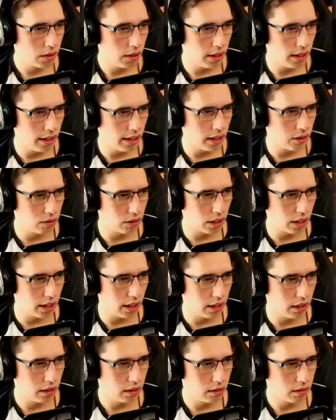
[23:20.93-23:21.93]
Yeah,
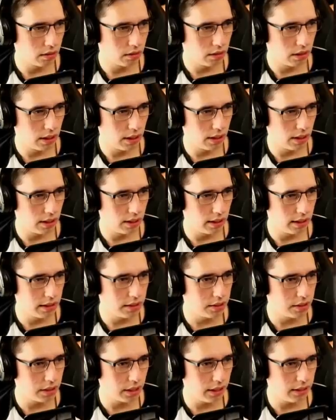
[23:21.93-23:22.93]
okay.
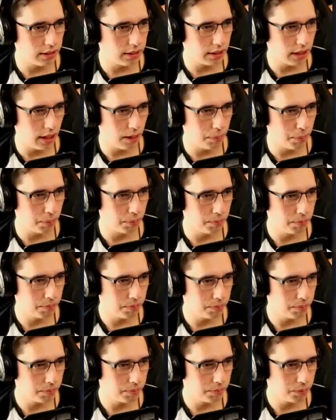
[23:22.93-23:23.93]
Let's help him.
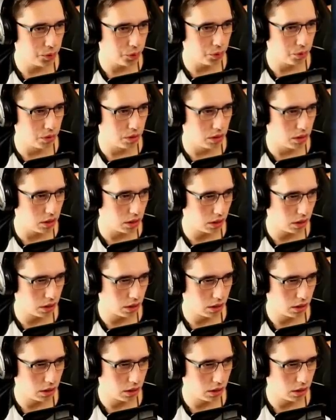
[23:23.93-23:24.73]
Sure.